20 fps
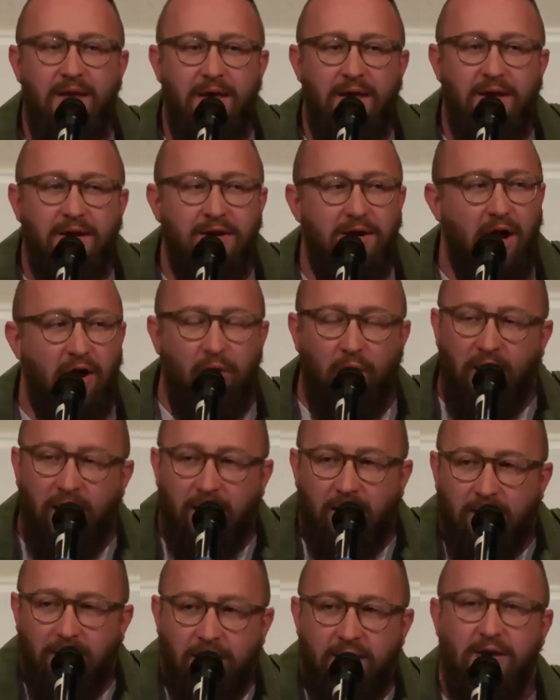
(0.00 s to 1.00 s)

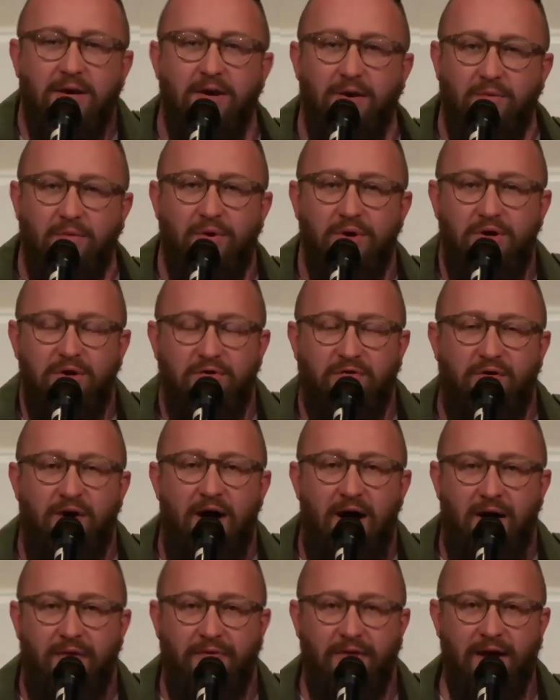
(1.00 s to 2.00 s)
nowhere will you
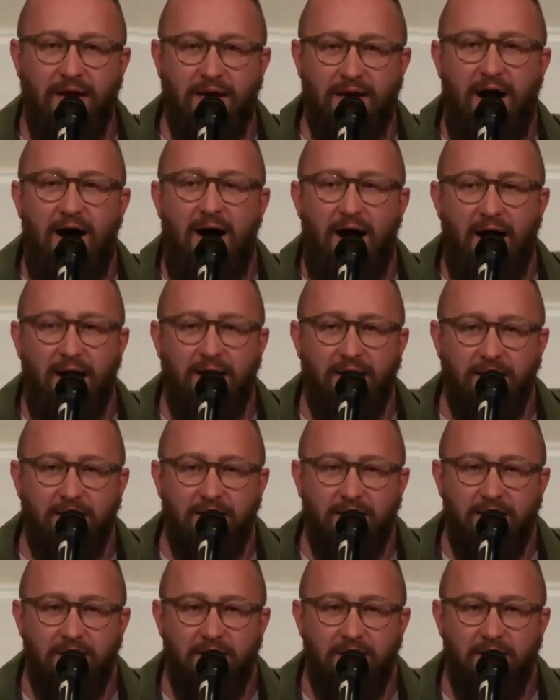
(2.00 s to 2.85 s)
find that god